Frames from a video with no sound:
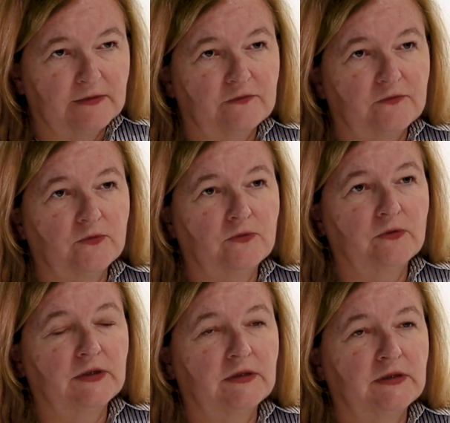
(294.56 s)

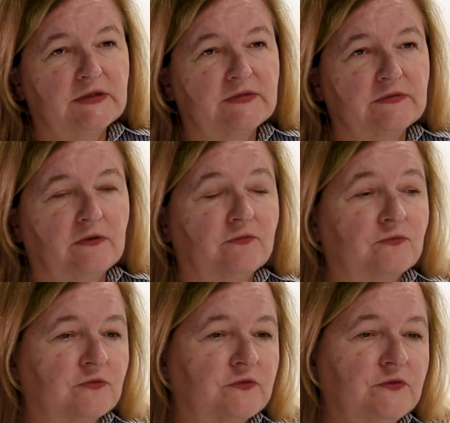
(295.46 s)
So it's of
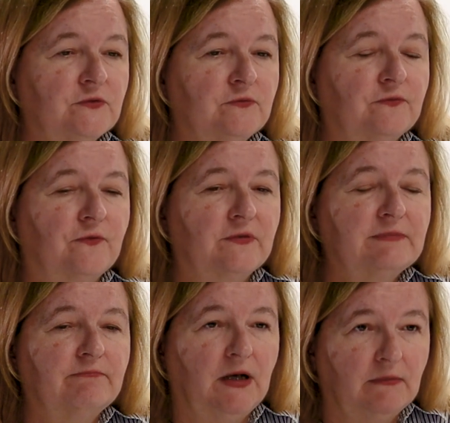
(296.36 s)
course no
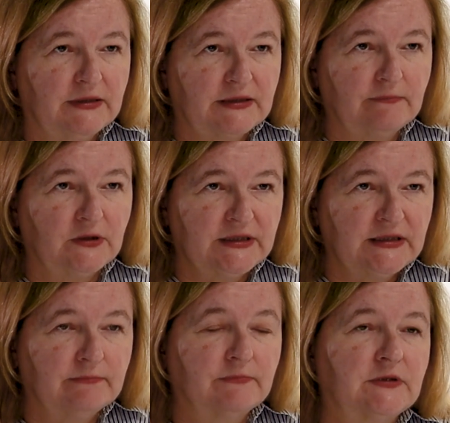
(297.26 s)
foreign public
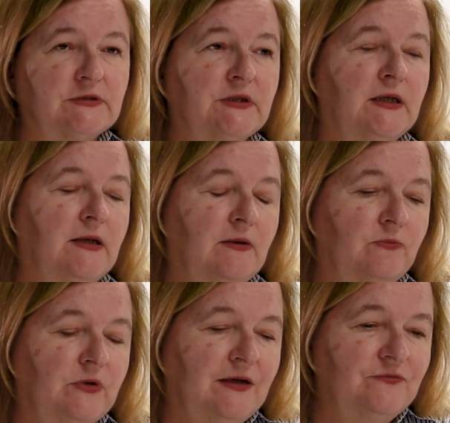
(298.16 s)
money, but
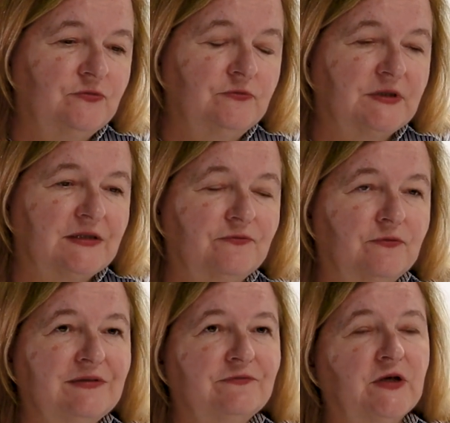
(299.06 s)
we have to look at
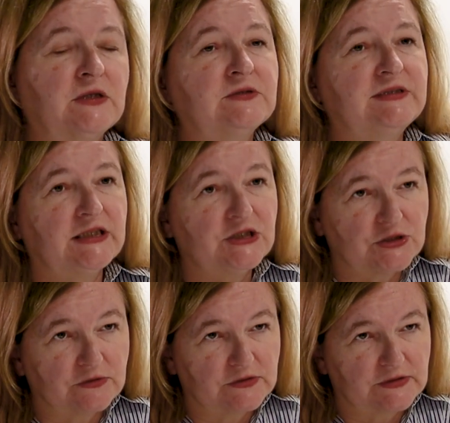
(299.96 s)
foreign
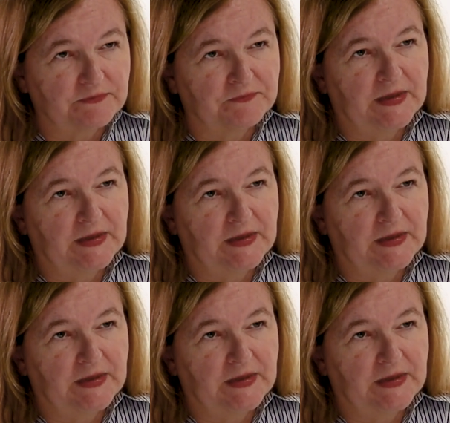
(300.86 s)
foundations.